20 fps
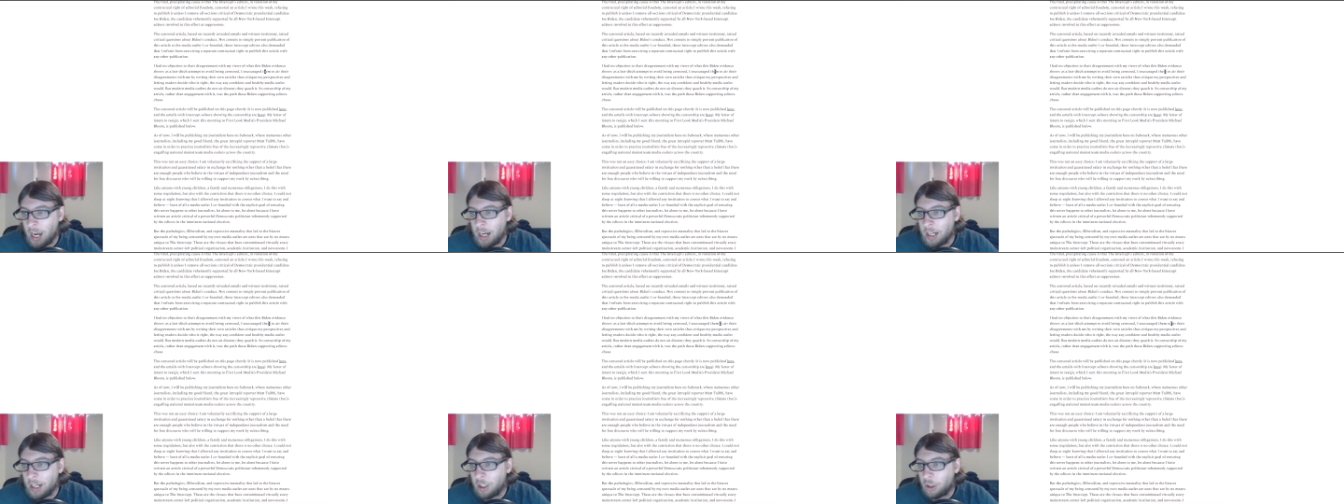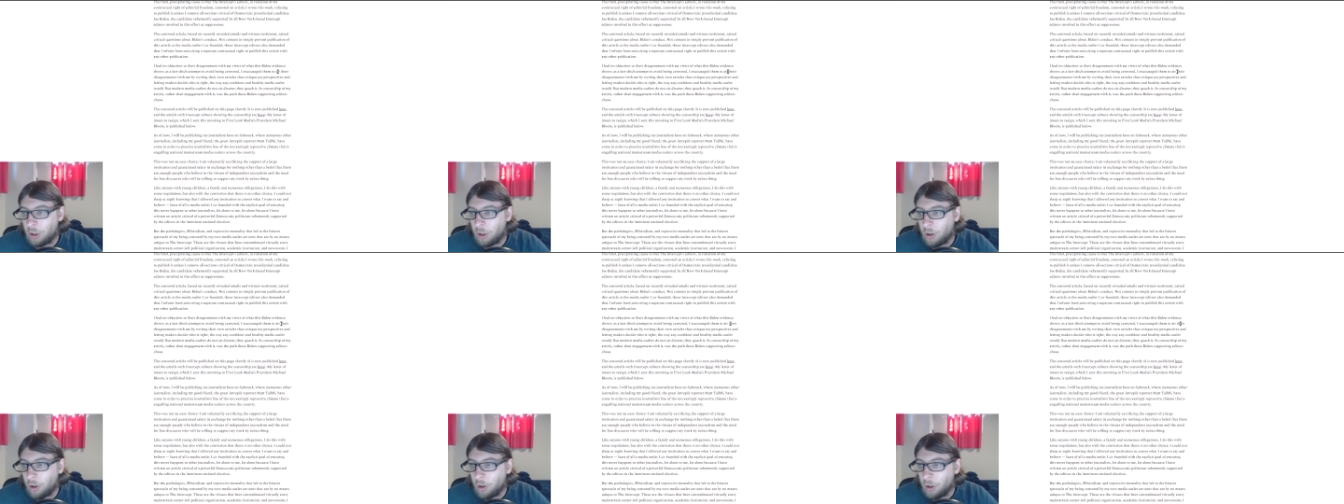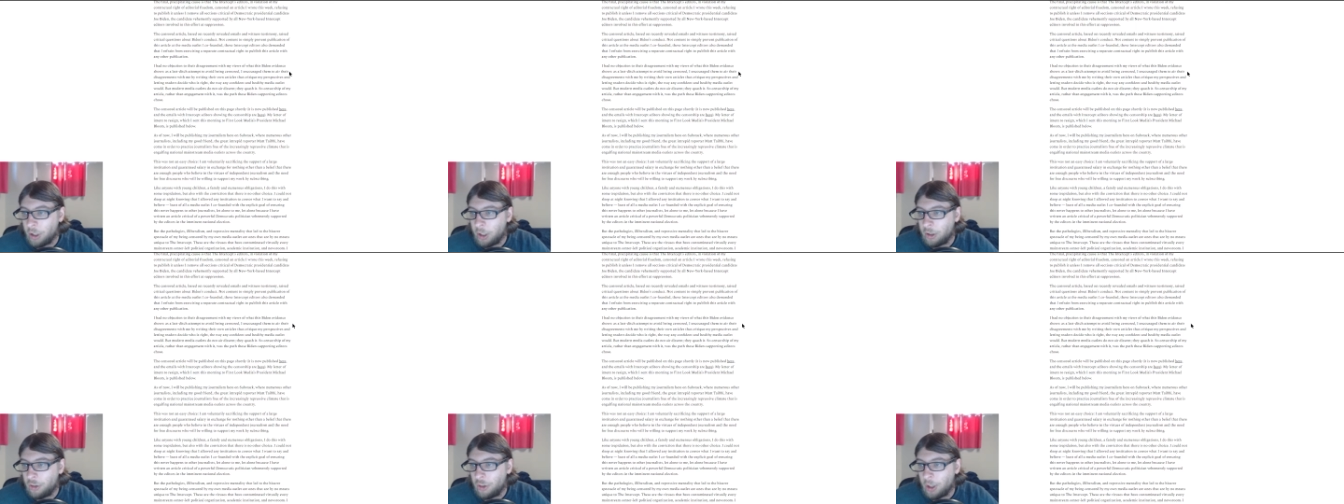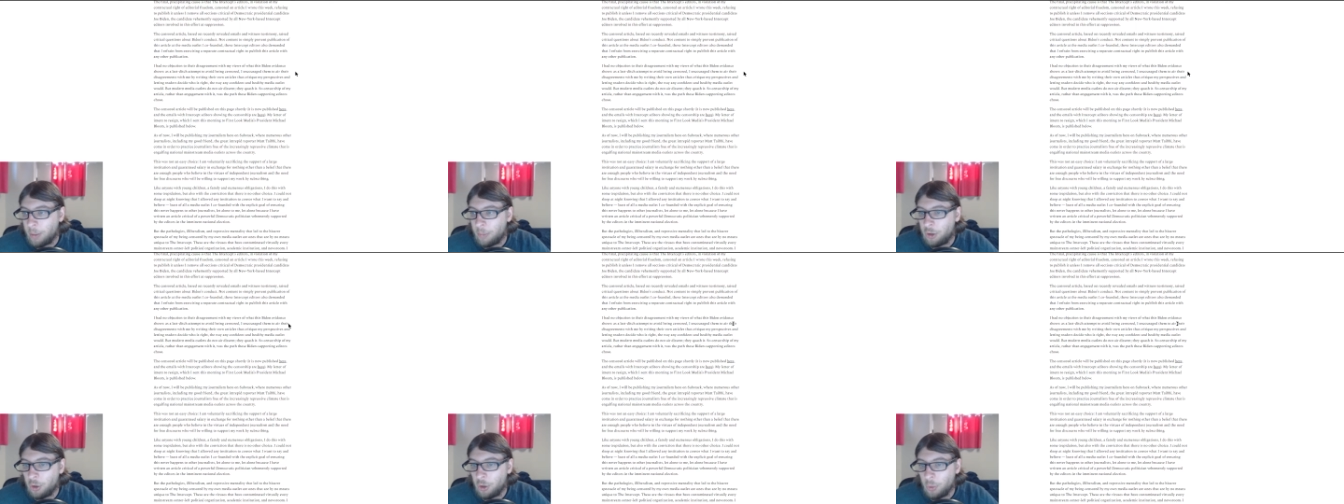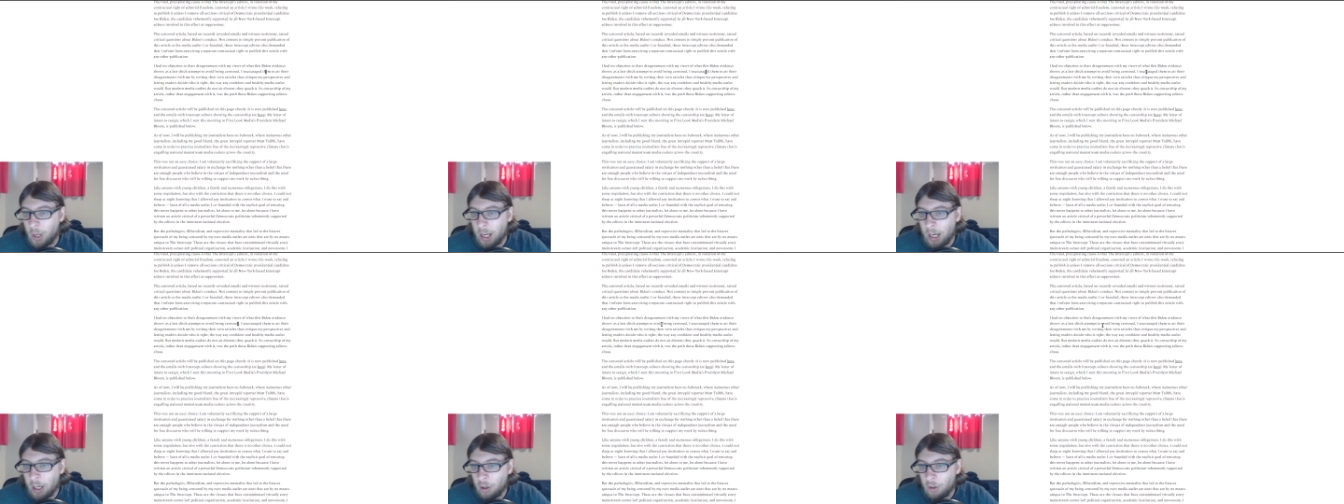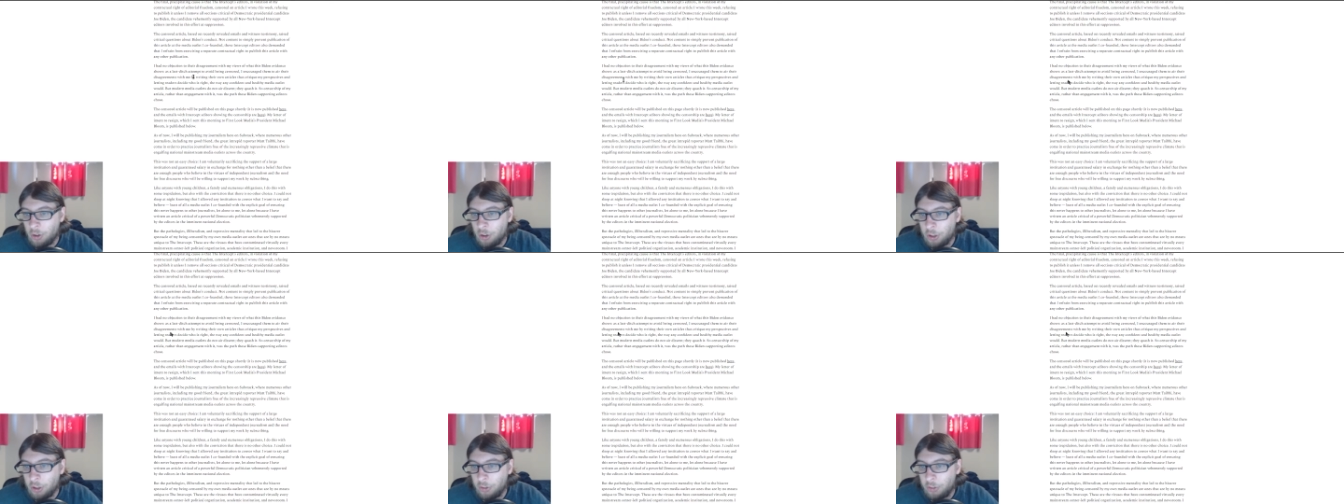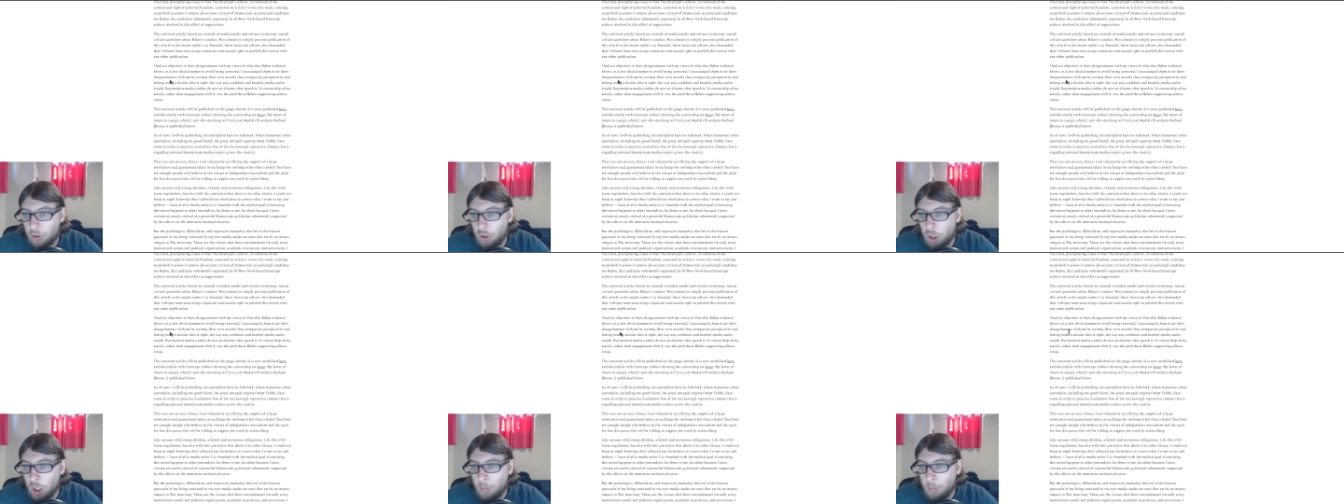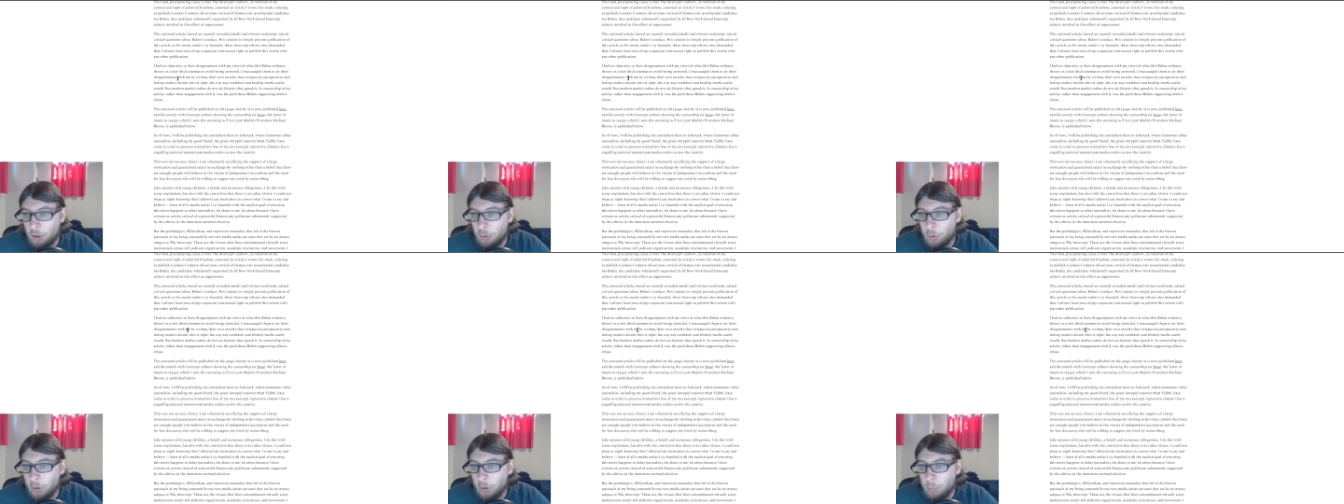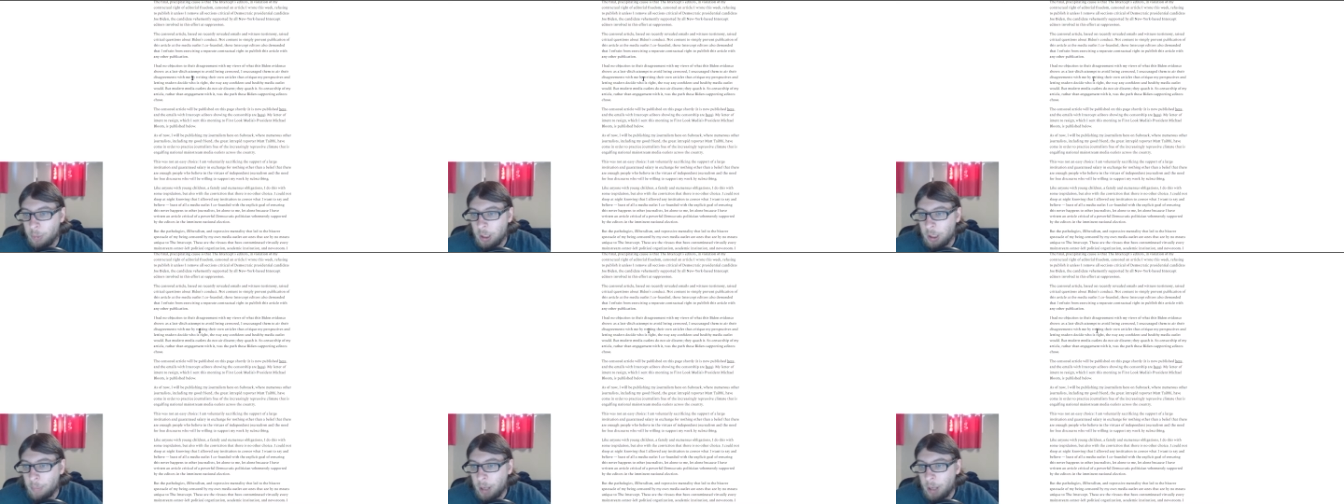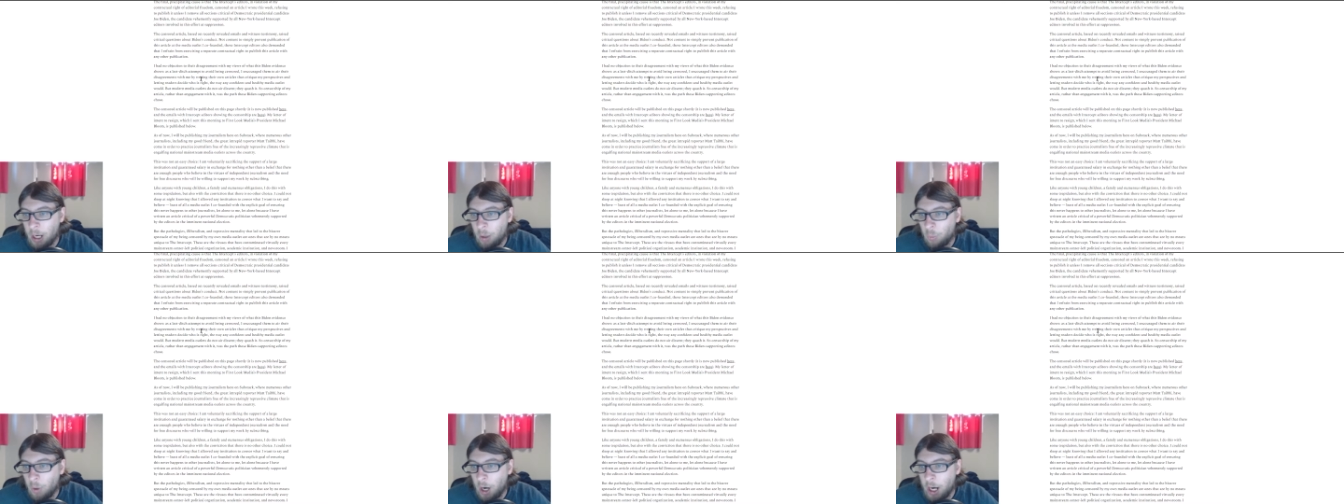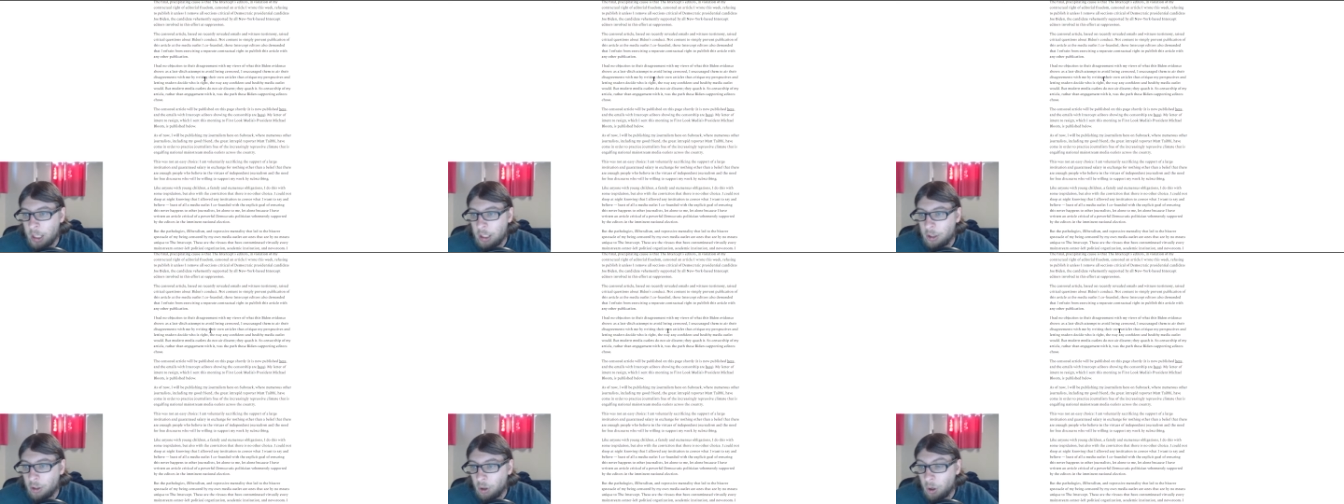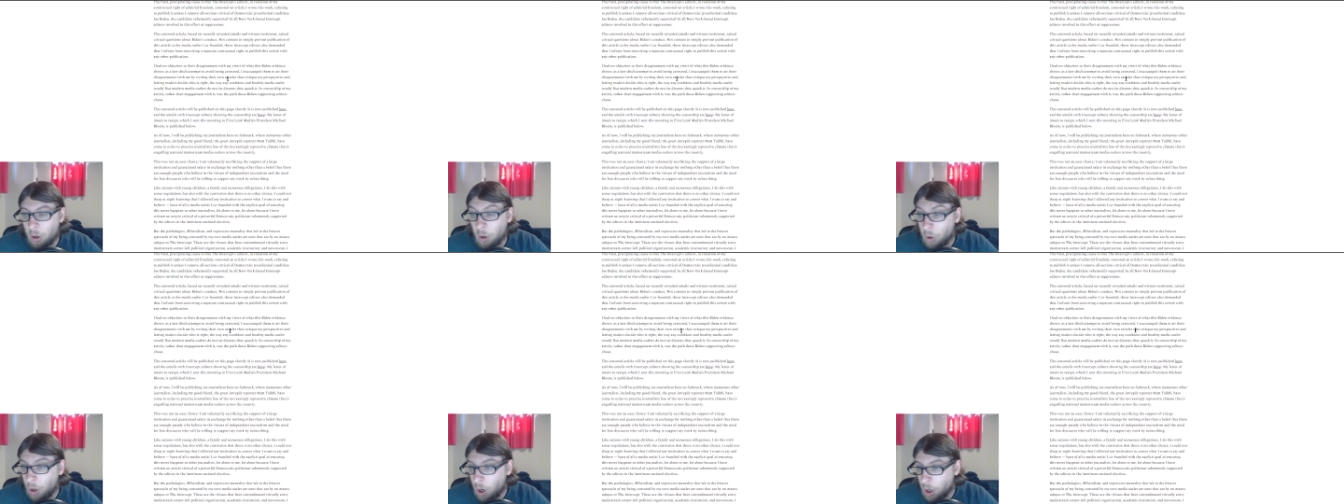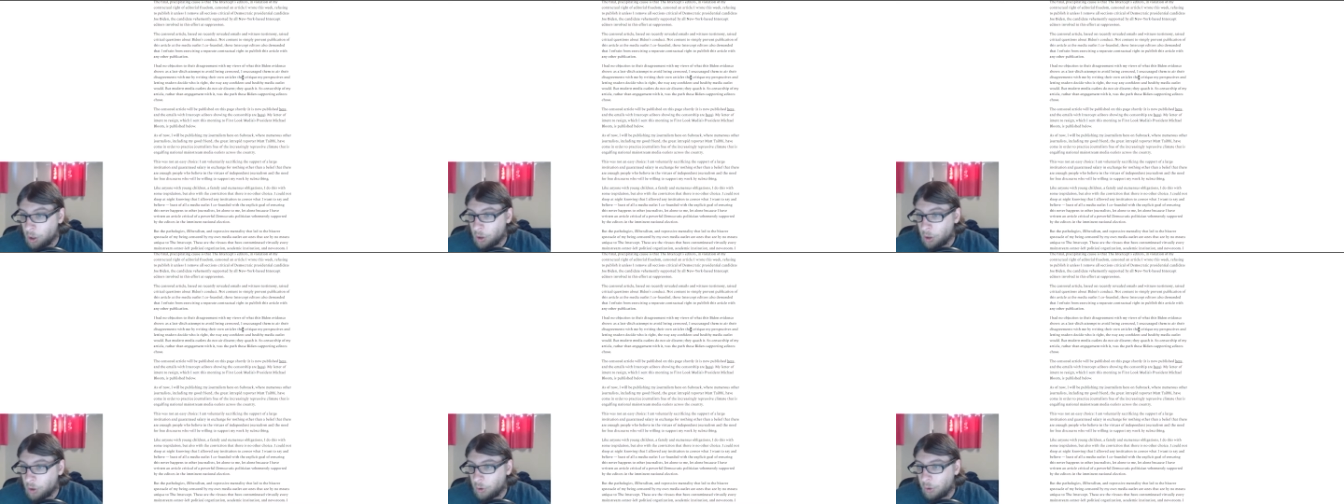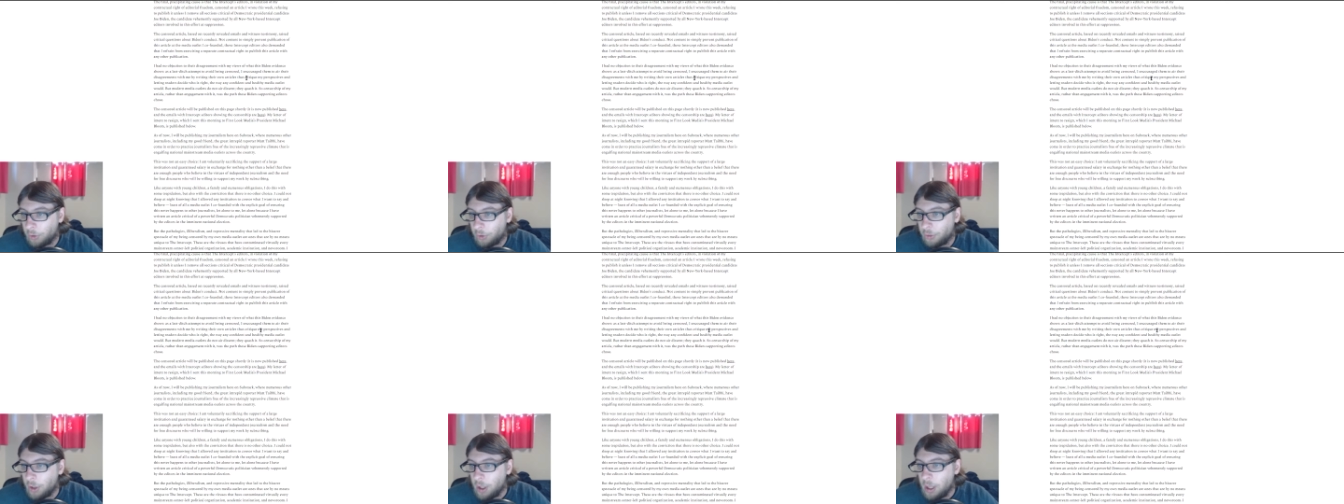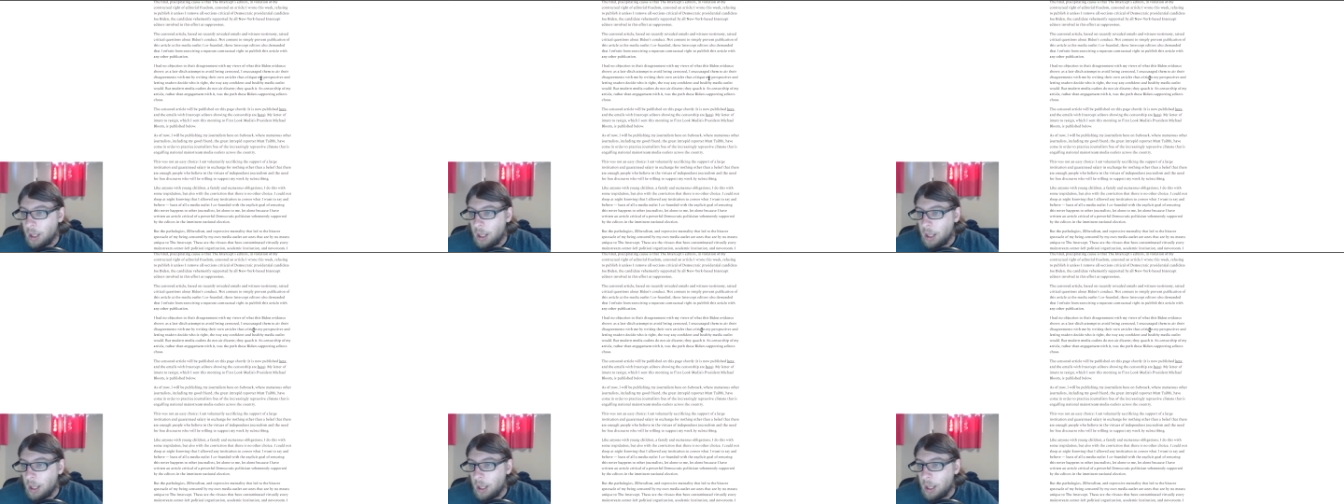I encourage them to air their disagreements with me by writing their own articles